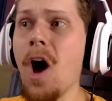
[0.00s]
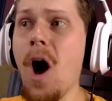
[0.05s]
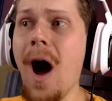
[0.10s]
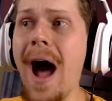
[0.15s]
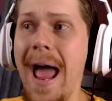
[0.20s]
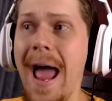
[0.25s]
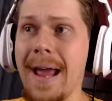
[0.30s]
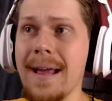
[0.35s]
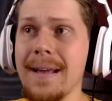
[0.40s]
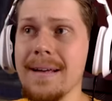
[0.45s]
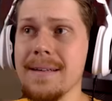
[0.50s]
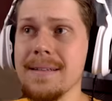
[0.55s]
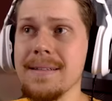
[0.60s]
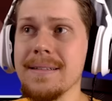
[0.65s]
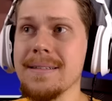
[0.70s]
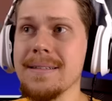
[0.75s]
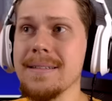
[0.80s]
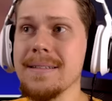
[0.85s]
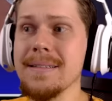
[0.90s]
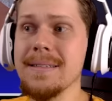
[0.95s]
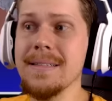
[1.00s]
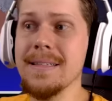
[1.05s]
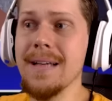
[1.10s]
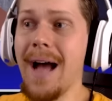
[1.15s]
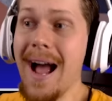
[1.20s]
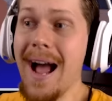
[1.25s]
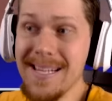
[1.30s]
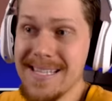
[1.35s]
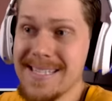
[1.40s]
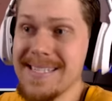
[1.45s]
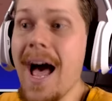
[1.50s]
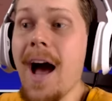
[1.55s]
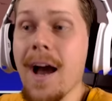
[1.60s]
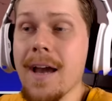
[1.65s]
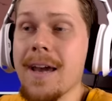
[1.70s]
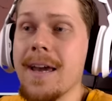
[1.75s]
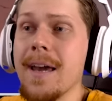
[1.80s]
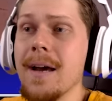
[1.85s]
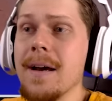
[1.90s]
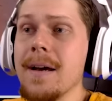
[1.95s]
that high. I
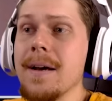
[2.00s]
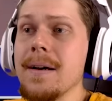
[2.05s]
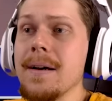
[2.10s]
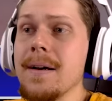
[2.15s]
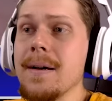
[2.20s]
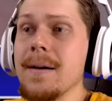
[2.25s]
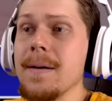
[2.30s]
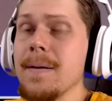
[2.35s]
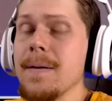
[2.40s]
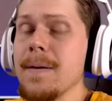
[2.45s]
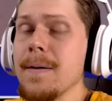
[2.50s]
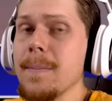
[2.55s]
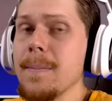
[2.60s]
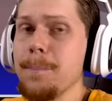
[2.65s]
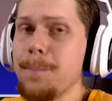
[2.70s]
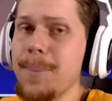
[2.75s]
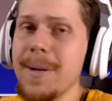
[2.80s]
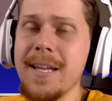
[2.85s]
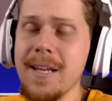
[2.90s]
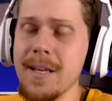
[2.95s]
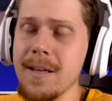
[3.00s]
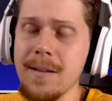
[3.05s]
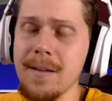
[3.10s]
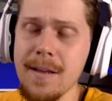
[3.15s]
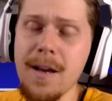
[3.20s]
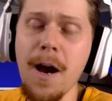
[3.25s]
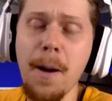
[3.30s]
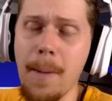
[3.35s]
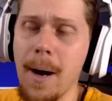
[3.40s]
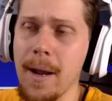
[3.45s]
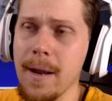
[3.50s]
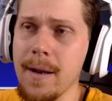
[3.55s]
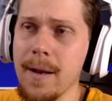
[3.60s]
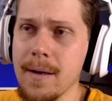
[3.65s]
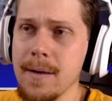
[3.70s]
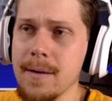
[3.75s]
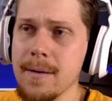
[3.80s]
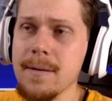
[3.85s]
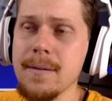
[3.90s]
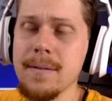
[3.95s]
suck. But you, come on.
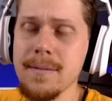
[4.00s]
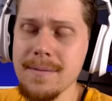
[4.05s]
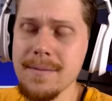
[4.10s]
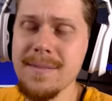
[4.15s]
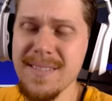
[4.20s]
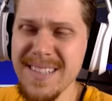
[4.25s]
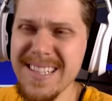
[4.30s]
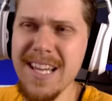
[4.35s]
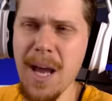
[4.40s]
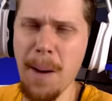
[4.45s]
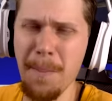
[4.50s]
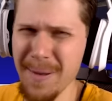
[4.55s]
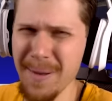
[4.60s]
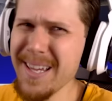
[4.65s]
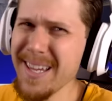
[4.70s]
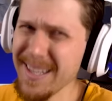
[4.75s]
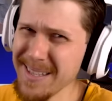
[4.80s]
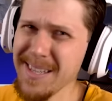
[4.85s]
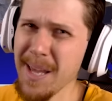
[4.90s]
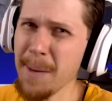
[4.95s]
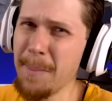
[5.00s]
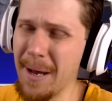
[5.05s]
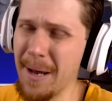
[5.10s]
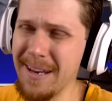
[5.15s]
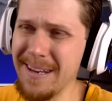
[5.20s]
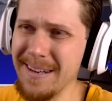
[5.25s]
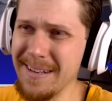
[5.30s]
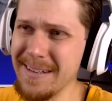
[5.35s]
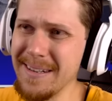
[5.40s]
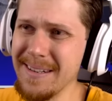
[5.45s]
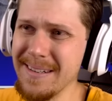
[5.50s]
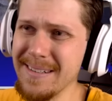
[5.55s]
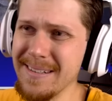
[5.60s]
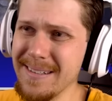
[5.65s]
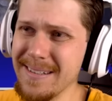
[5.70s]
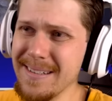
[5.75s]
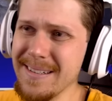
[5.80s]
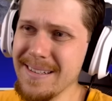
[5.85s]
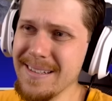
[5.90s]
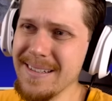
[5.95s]
Come, come on.
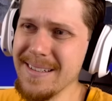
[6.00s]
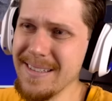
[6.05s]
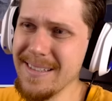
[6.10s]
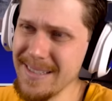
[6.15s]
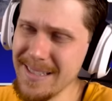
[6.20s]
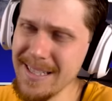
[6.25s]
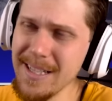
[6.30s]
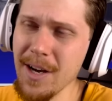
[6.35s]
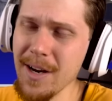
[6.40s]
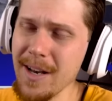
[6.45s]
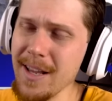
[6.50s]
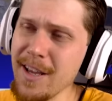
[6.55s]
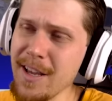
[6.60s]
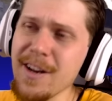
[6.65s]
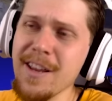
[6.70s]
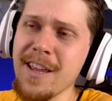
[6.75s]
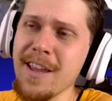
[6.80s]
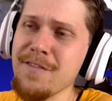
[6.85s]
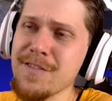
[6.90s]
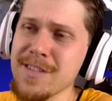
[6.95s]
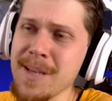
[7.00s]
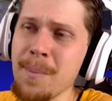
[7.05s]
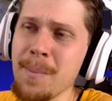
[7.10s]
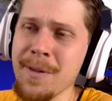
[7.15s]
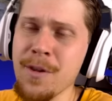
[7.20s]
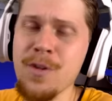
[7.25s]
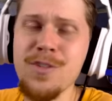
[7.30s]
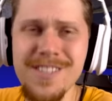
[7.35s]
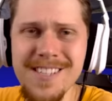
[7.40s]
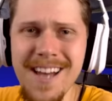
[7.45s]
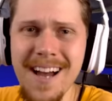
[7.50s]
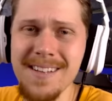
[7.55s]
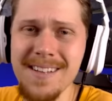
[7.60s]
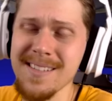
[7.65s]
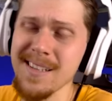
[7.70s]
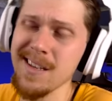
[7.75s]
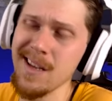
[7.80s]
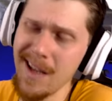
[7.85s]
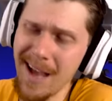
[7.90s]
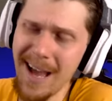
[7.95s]
You gotta, you gotta give someone who
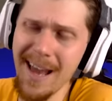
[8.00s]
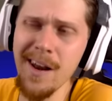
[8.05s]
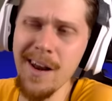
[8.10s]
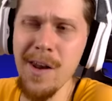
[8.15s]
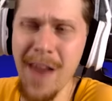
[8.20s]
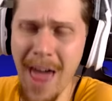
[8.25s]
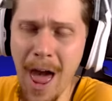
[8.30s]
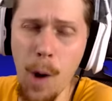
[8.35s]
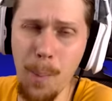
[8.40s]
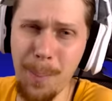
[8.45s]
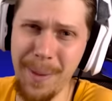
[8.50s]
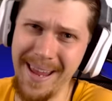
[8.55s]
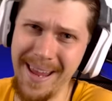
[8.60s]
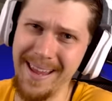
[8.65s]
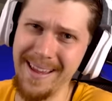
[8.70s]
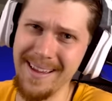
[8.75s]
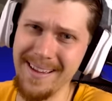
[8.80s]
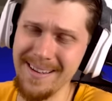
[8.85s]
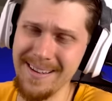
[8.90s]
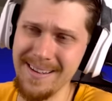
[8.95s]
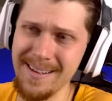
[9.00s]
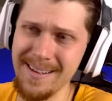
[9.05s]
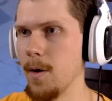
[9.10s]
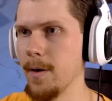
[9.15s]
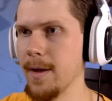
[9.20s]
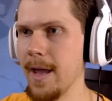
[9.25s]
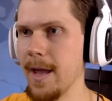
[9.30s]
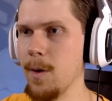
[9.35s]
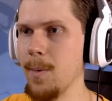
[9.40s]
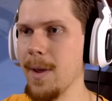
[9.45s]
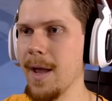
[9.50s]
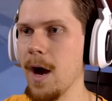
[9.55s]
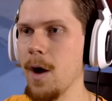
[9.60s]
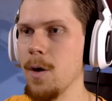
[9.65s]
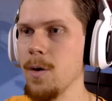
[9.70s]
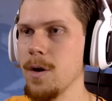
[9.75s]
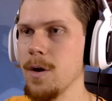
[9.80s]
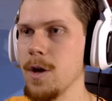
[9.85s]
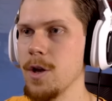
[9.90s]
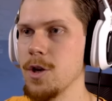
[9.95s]
sucks a little help here. Okay, here we
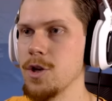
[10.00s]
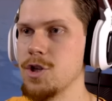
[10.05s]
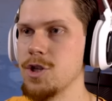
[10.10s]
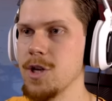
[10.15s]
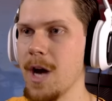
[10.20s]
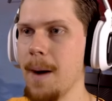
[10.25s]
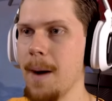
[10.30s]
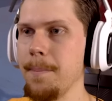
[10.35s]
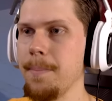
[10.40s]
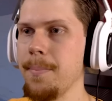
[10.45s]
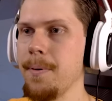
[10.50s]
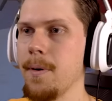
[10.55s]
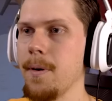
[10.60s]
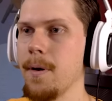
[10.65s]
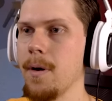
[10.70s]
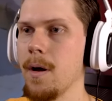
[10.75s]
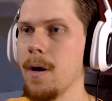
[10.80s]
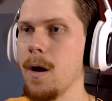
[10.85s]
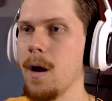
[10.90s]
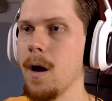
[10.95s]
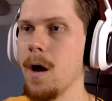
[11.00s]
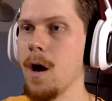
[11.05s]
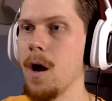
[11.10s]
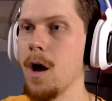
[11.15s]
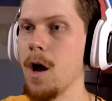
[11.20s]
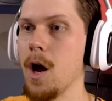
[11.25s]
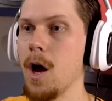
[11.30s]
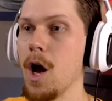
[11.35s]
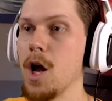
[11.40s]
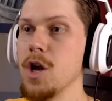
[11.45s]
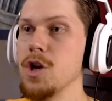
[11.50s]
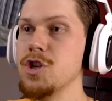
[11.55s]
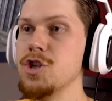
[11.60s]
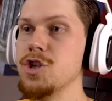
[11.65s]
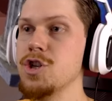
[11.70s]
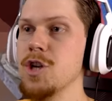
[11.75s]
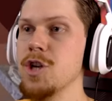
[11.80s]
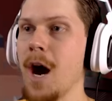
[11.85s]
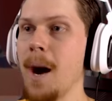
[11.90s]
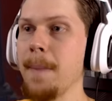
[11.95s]
go. Jump.
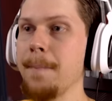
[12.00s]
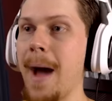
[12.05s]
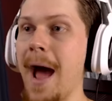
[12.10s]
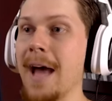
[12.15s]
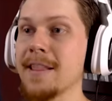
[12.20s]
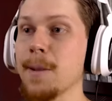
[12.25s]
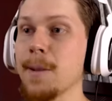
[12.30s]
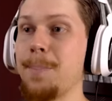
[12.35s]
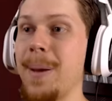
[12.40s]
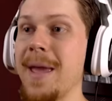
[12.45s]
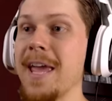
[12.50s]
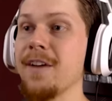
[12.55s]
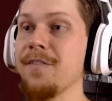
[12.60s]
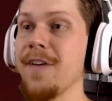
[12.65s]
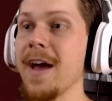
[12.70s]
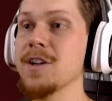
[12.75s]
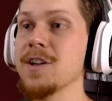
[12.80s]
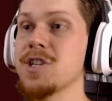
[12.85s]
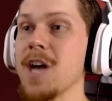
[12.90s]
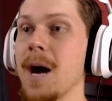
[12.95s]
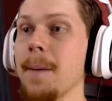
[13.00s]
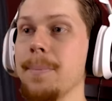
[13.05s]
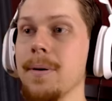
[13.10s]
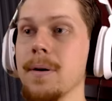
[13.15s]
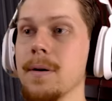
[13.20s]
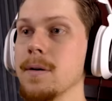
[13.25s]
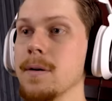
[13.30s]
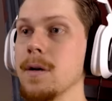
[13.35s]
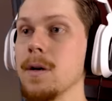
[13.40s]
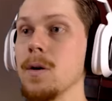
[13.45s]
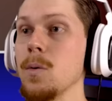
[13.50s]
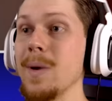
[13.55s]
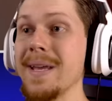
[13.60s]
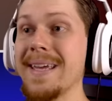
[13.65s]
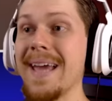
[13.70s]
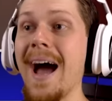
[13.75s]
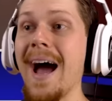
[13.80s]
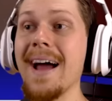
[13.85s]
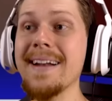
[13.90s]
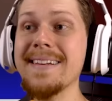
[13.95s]
Jump at the peak of our jump.
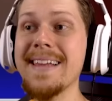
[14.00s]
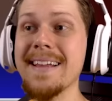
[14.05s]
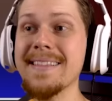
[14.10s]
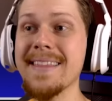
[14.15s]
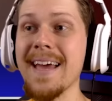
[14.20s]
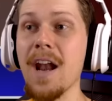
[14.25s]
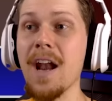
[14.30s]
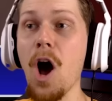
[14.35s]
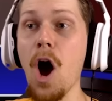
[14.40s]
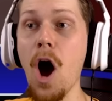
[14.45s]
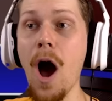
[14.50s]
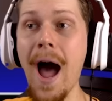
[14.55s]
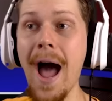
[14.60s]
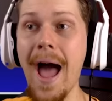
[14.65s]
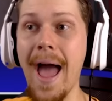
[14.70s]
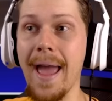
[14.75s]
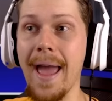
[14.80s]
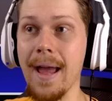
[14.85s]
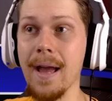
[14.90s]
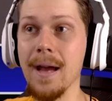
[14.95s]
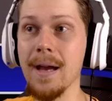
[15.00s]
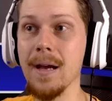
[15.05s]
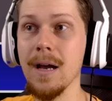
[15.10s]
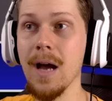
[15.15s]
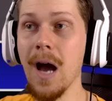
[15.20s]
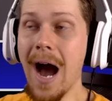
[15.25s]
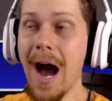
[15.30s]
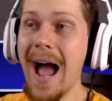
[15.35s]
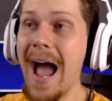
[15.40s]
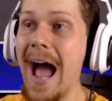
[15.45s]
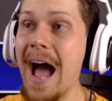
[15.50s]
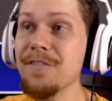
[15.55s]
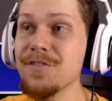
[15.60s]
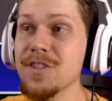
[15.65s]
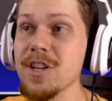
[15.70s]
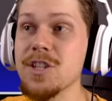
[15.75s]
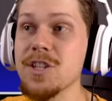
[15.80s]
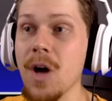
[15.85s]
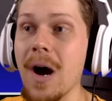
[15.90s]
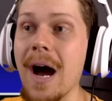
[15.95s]
We can't get that high. I
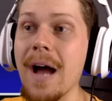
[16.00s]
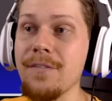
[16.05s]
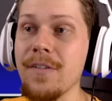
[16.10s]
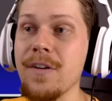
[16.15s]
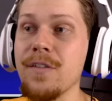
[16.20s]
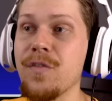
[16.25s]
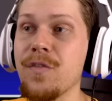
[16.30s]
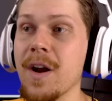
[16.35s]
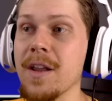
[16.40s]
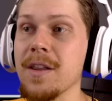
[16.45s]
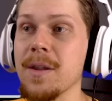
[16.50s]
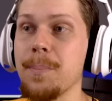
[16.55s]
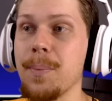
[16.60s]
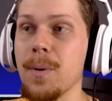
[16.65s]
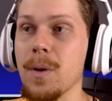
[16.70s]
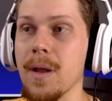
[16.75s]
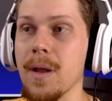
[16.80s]
have to dive in front of the